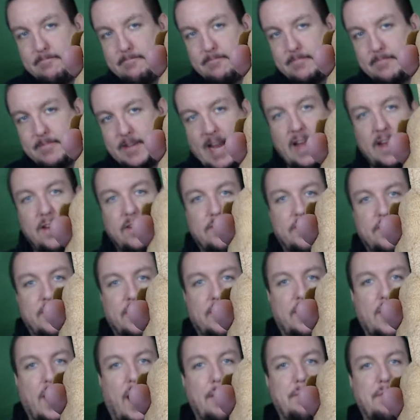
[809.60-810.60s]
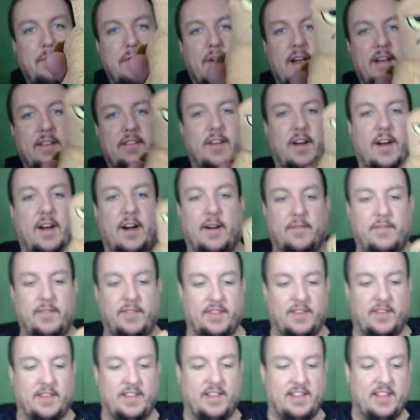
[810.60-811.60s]
Can't use the copyrighted terms.
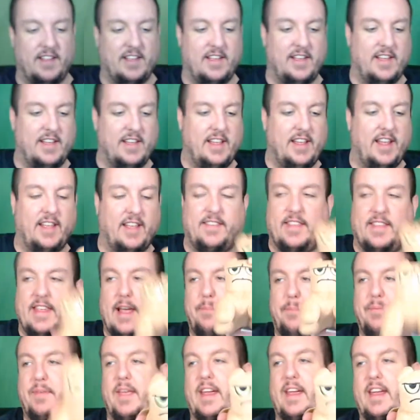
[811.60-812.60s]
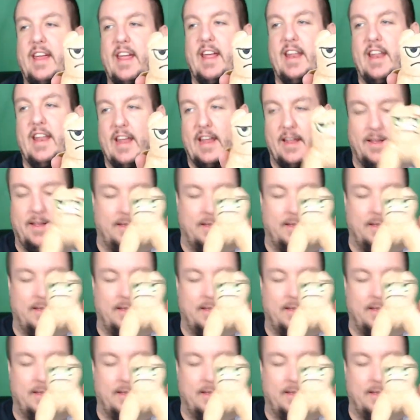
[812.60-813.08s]
It's the upset kitty.